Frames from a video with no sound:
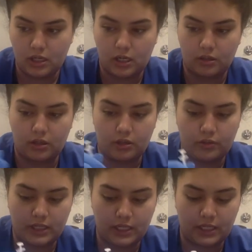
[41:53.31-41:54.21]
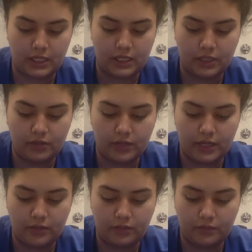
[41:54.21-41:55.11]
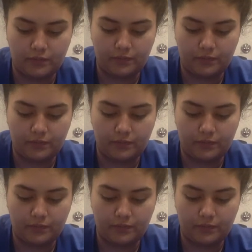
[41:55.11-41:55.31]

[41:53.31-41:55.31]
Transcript: I'm going to go in at a 90 degree angle.